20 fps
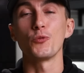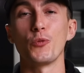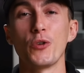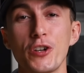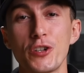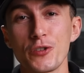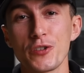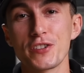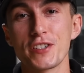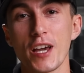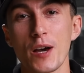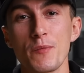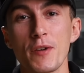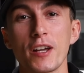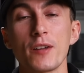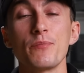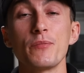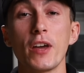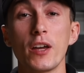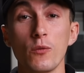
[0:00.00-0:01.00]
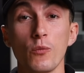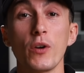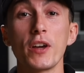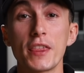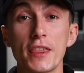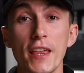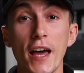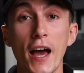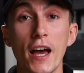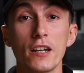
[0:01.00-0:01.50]
Winter is coming, and
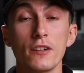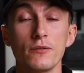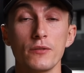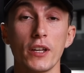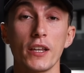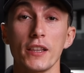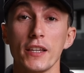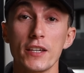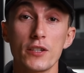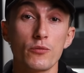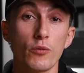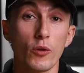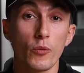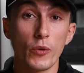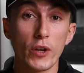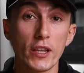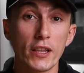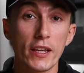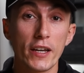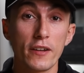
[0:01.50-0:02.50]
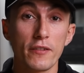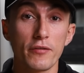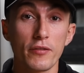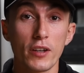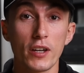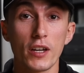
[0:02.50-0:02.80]
with that, at least where we live,